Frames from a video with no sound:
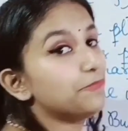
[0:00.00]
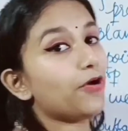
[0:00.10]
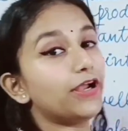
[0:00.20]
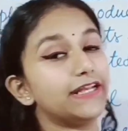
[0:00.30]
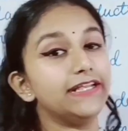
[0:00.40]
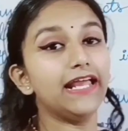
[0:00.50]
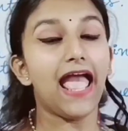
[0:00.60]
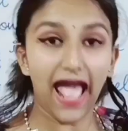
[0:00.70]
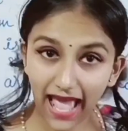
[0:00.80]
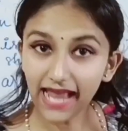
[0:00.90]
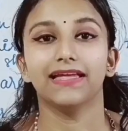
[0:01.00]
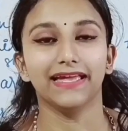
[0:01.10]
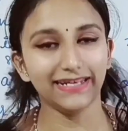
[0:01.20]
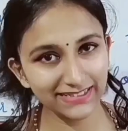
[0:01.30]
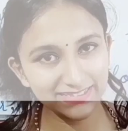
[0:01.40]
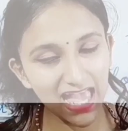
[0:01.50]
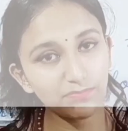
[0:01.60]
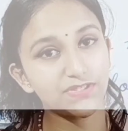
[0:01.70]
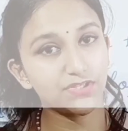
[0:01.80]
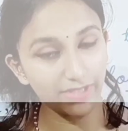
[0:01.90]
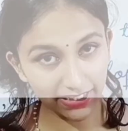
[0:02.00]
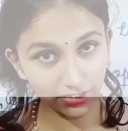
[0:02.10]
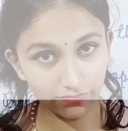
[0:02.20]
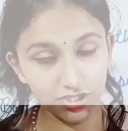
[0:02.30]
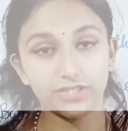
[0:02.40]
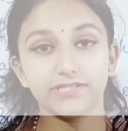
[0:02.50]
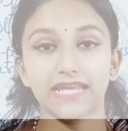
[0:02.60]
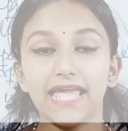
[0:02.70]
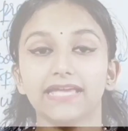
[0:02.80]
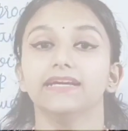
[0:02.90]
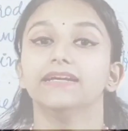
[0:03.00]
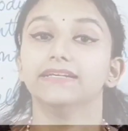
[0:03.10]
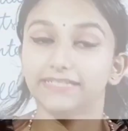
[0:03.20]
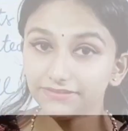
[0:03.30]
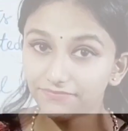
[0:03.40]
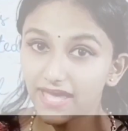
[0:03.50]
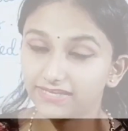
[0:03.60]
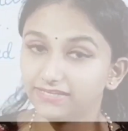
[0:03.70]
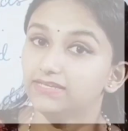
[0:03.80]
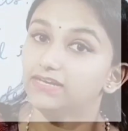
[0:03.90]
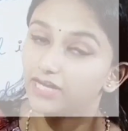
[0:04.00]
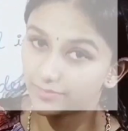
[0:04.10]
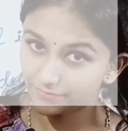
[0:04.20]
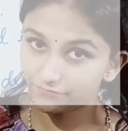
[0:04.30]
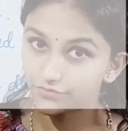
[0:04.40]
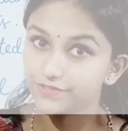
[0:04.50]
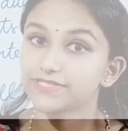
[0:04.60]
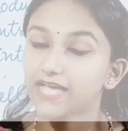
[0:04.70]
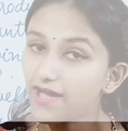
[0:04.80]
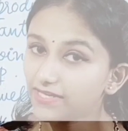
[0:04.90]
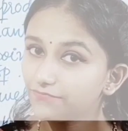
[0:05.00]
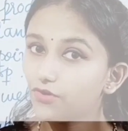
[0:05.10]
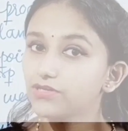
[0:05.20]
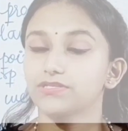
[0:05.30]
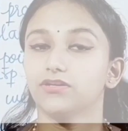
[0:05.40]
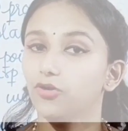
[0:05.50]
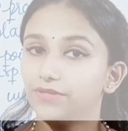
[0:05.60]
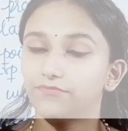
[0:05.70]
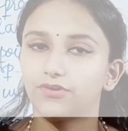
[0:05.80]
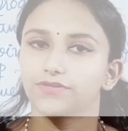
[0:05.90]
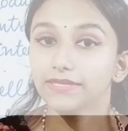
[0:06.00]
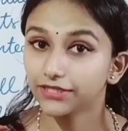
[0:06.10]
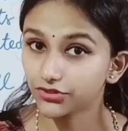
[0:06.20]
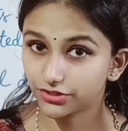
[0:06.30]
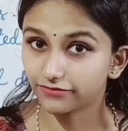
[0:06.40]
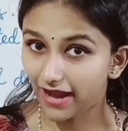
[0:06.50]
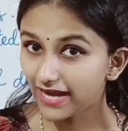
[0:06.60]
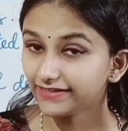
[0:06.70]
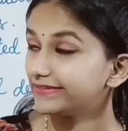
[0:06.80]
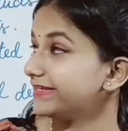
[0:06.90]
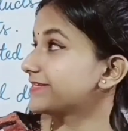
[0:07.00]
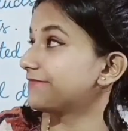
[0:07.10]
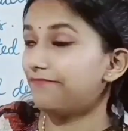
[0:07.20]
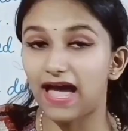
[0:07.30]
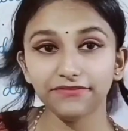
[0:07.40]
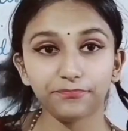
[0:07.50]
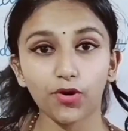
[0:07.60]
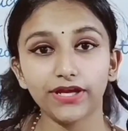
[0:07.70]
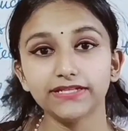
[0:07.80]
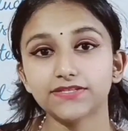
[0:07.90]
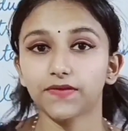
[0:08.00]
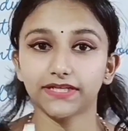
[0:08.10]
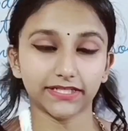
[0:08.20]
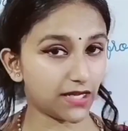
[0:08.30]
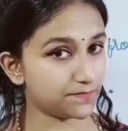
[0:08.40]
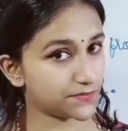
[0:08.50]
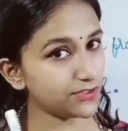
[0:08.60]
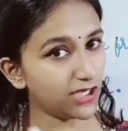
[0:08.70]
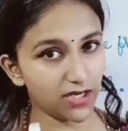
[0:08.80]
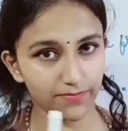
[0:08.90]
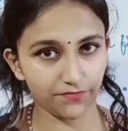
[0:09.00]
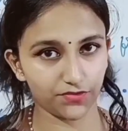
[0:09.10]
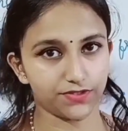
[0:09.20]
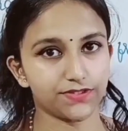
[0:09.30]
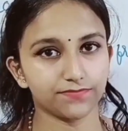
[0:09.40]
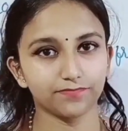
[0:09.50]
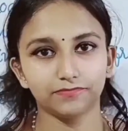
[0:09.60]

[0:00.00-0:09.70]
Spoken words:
important, and in exams you get questions like define herbivorous, carnivorous or omnivorous. You should write these 5 points when it comes to herbivorous.